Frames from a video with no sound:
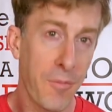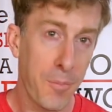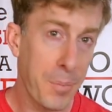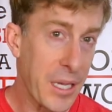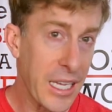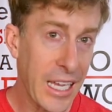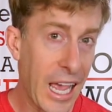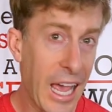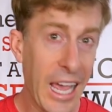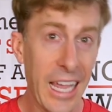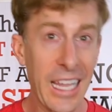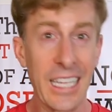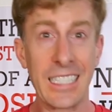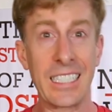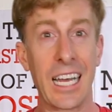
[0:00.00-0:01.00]
PA
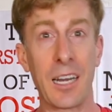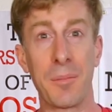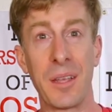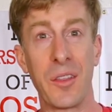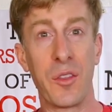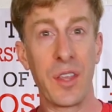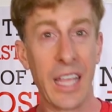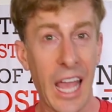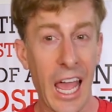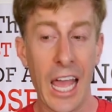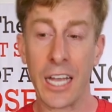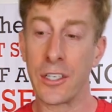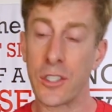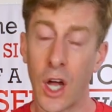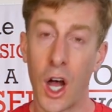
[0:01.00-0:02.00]
is going to be the
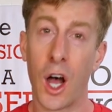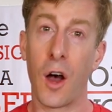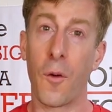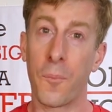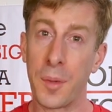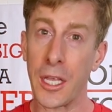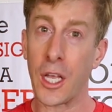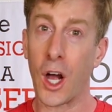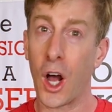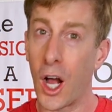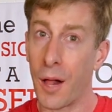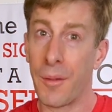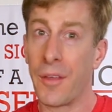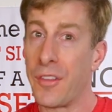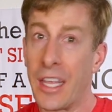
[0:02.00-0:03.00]
end all be
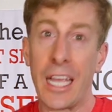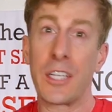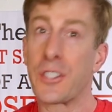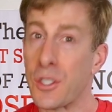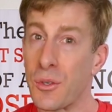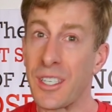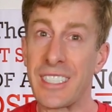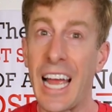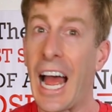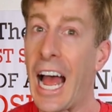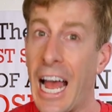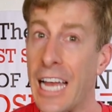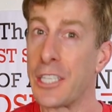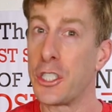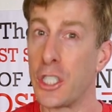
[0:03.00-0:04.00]
all? And the answer is,
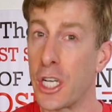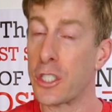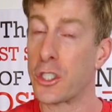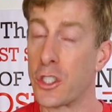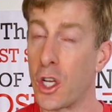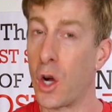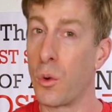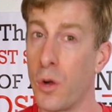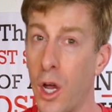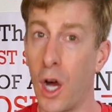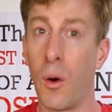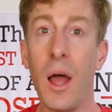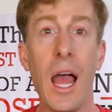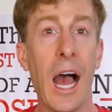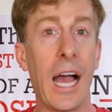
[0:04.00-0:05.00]
I just don't
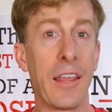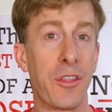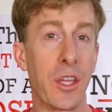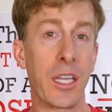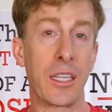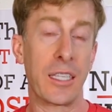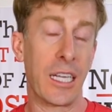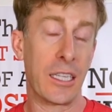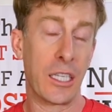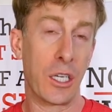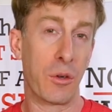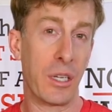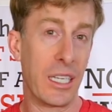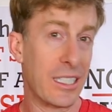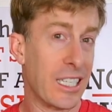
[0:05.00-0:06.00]
know. I think that there
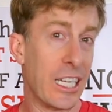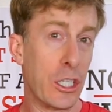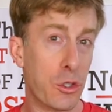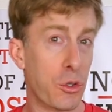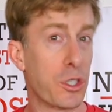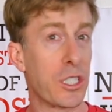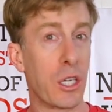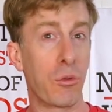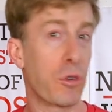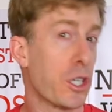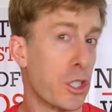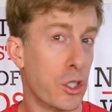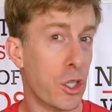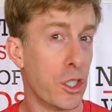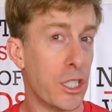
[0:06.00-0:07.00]
is interesting
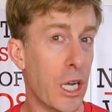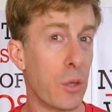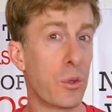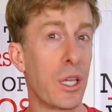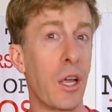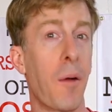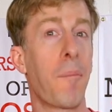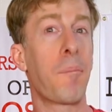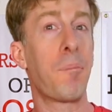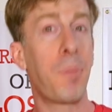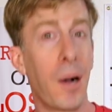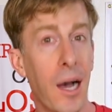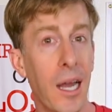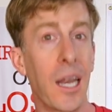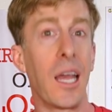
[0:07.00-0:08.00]
research out there,
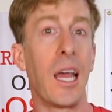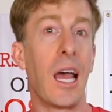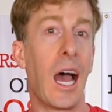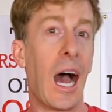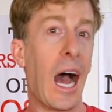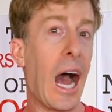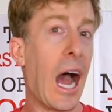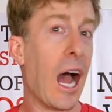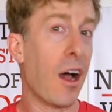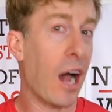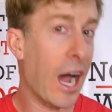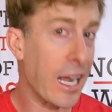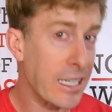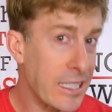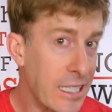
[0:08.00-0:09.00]
but
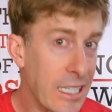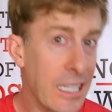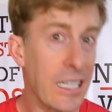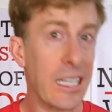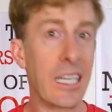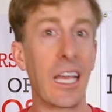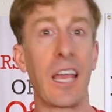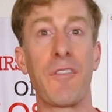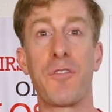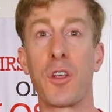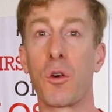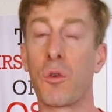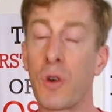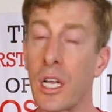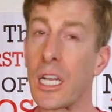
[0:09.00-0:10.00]
ideally, if
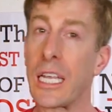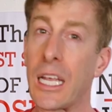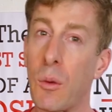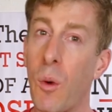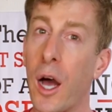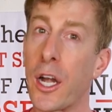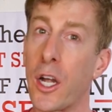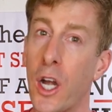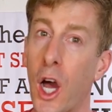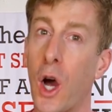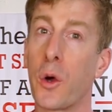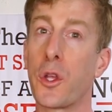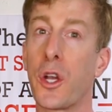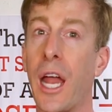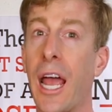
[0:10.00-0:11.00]
you really want to know,
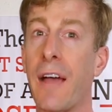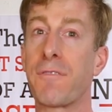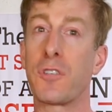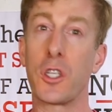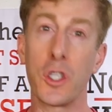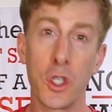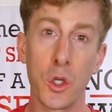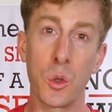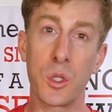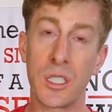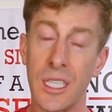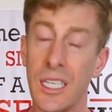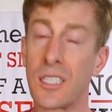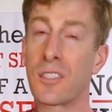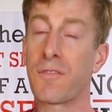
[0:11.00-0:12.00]
you'd have to use
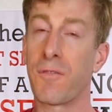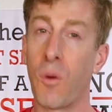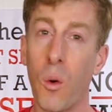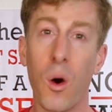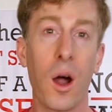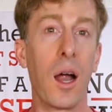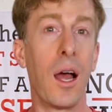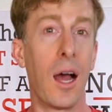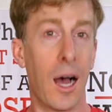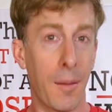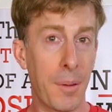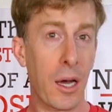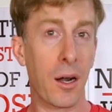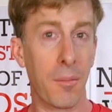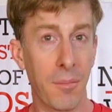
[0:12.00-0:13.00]
this for
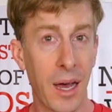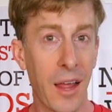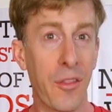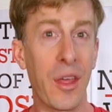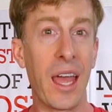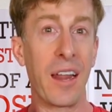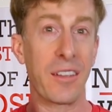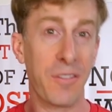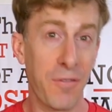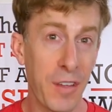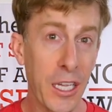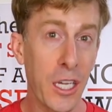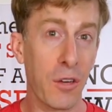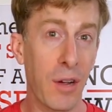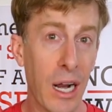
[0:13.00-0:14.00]
about a month and
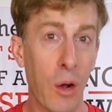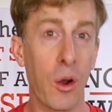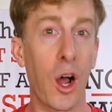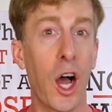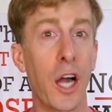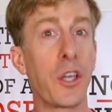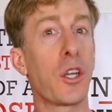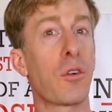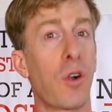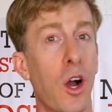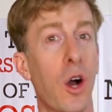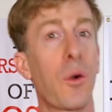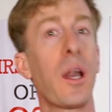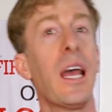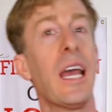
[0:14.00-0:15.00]
figure out on your
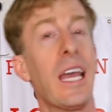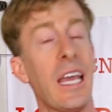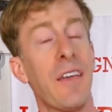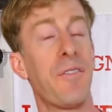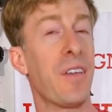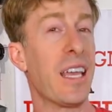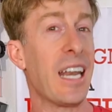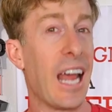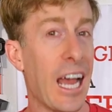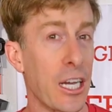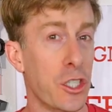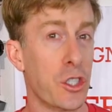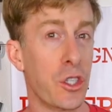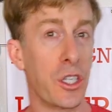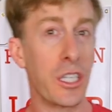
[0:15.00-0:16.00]
own if it
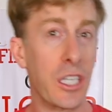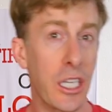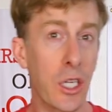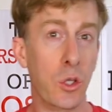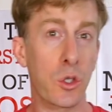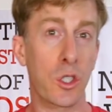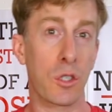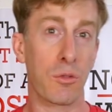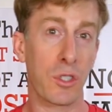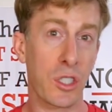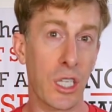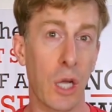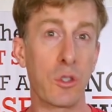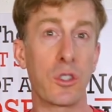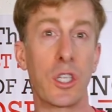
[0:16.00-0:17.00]
actually yields the
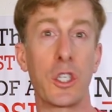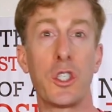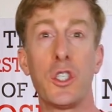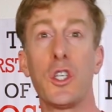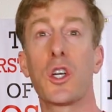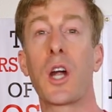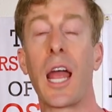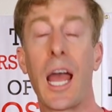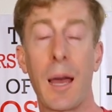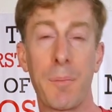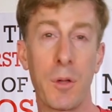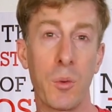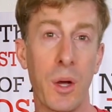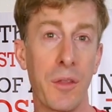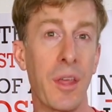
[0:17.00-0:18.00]
results that you're happy
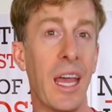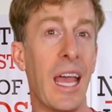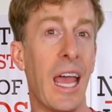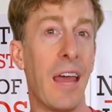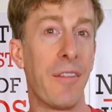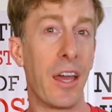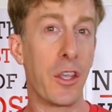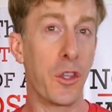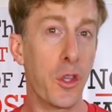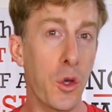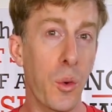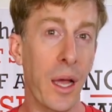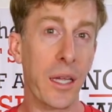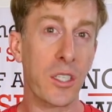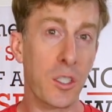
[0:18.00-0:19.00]
with and that
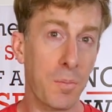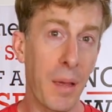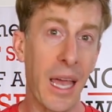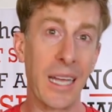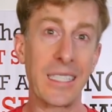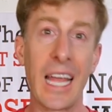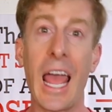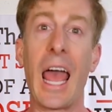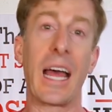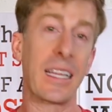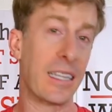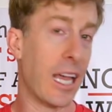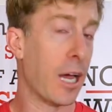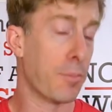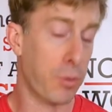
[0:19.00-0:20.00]
you expect at
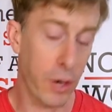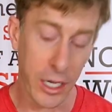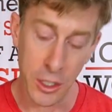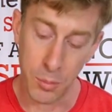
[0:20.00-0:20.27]
that price